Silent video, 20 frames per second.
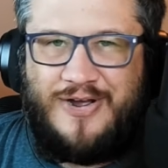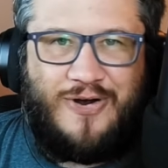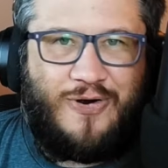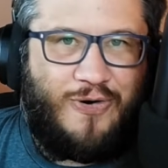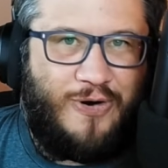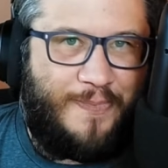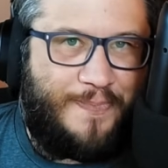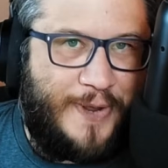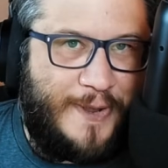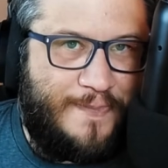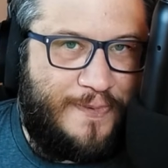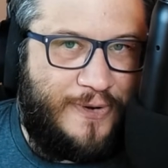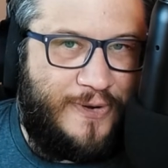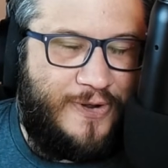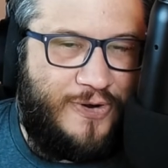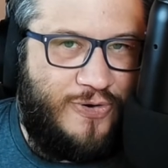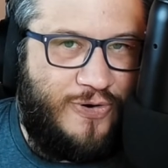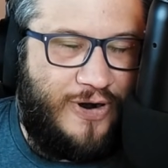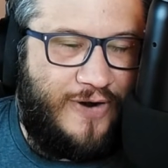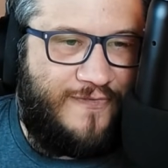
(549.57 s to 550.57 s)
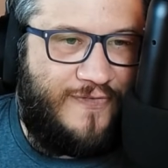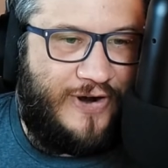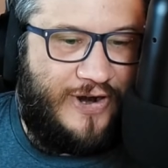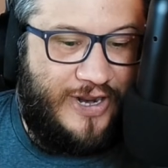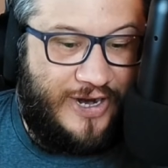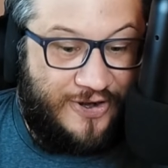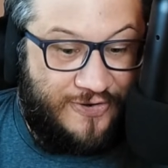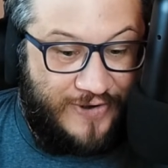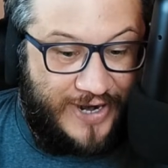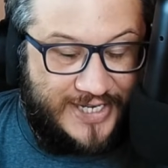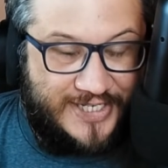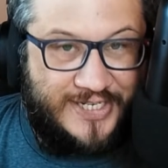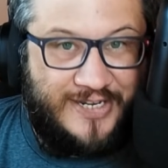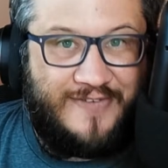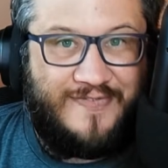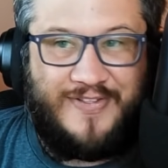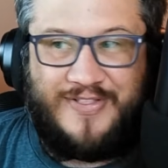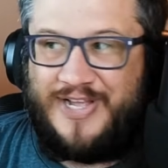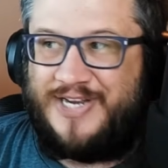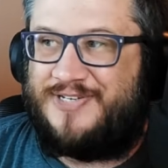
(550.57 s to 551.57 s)
or people who are very
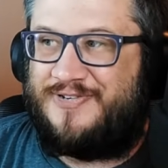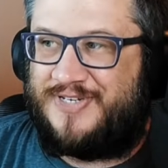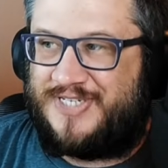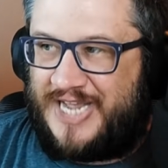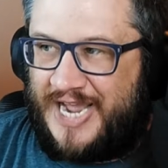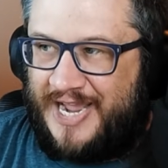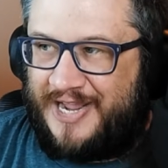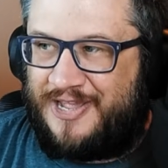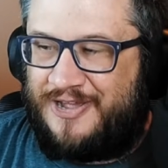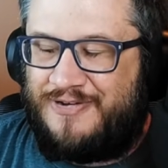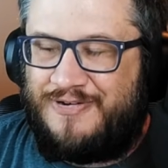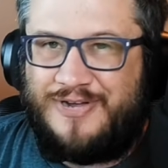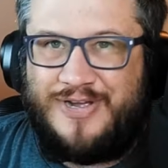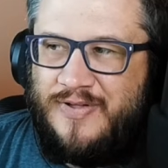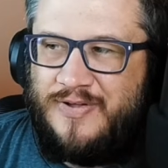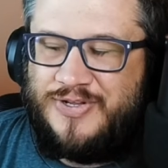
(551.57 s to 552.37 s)
aggressive and like to attack you.